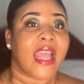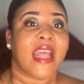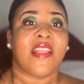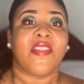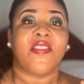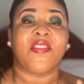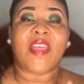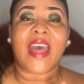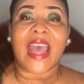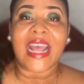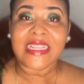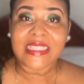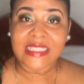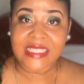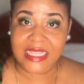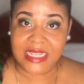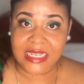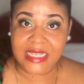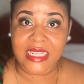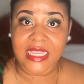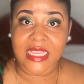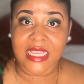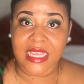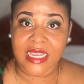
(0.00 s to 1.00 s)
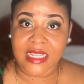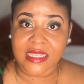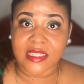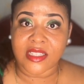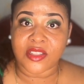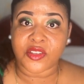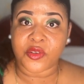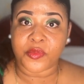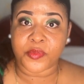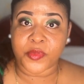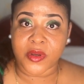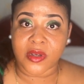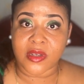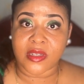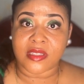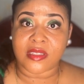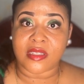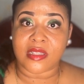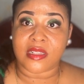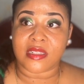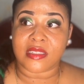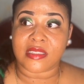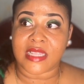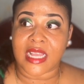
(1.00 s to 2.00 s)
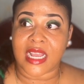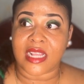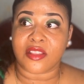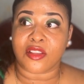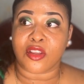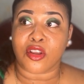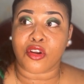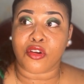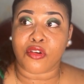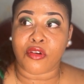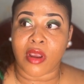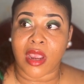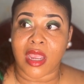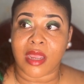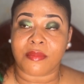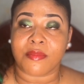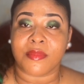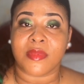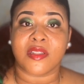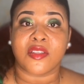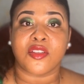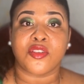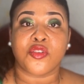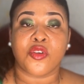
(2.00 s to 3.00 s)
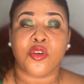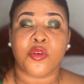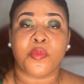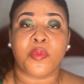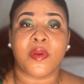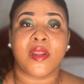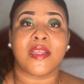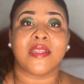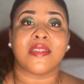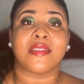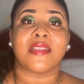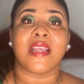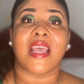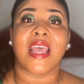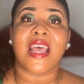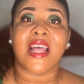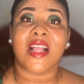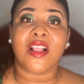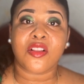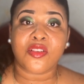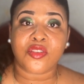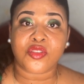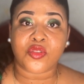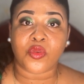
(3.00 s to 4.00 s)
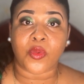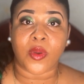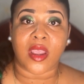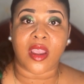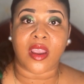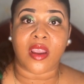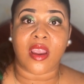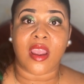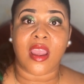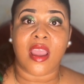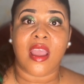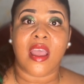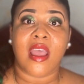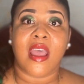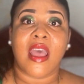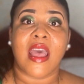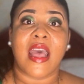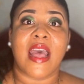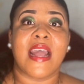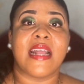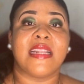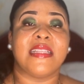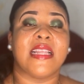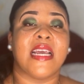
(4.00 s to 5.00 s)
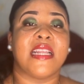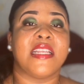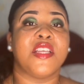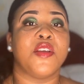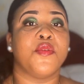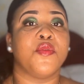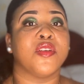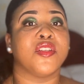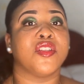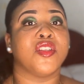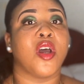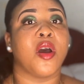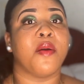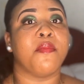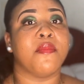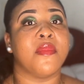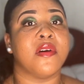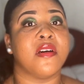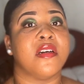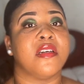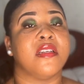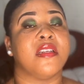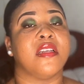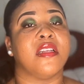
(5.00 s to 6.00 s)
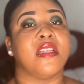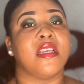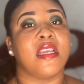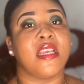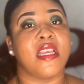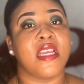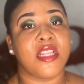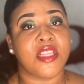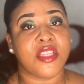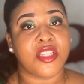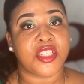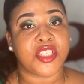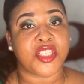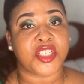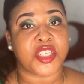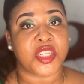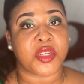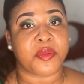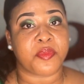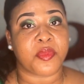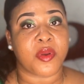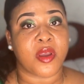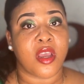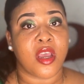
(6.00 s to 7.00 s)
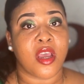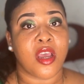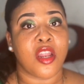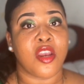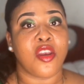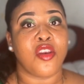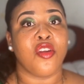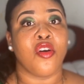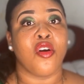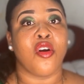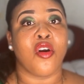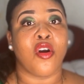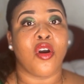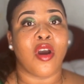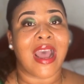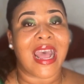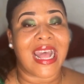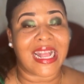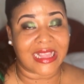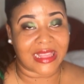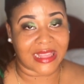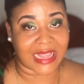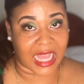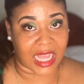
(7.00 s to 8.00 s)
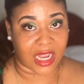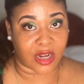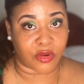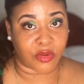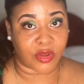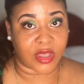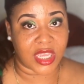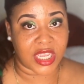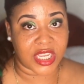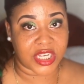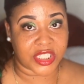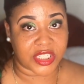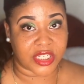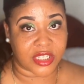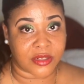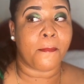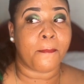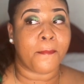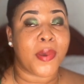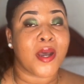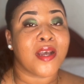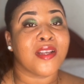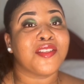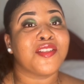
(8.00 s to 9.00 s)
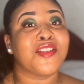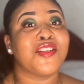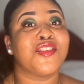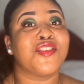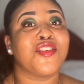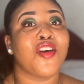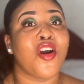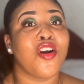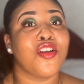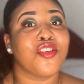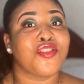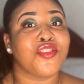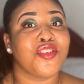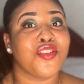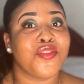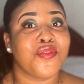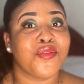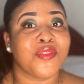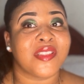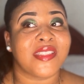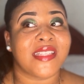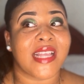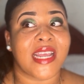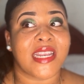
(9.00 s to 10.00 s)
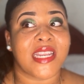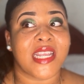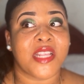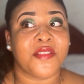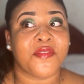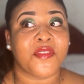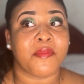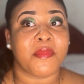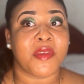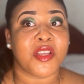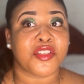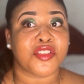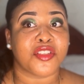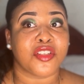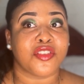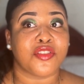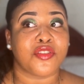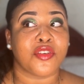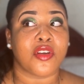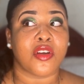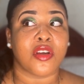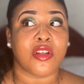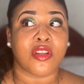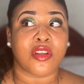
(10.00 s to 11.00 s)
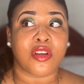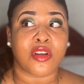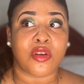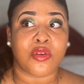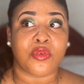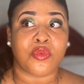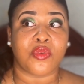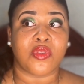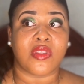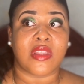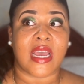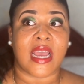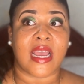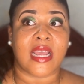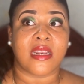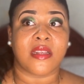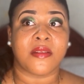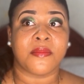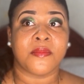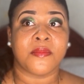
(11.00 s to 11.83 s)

That indicated to persons that the crime took place elsewhere and that he was not murdered in the Jeep nor at that location. Persons also used that information to conclude that